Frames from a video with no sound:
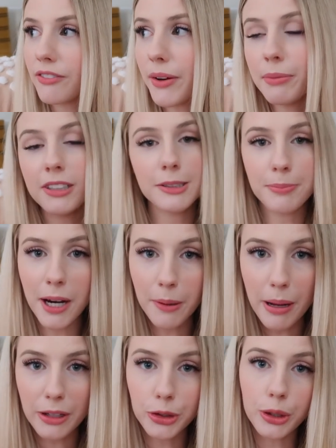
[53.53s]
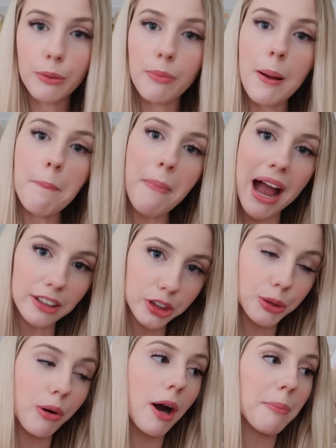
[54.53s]
from the spare bedroom back
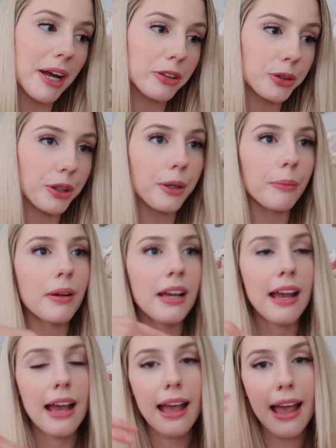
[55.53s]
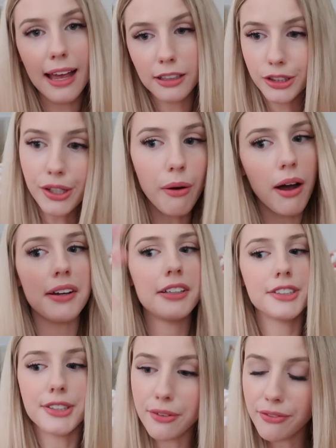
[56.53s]
to our bedroom and so on
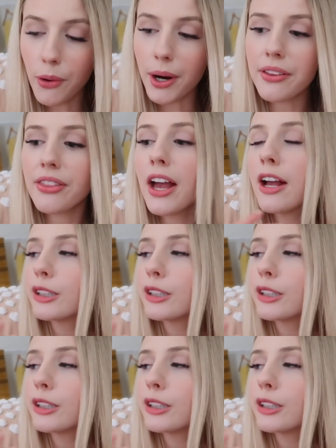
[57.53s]
and so forth.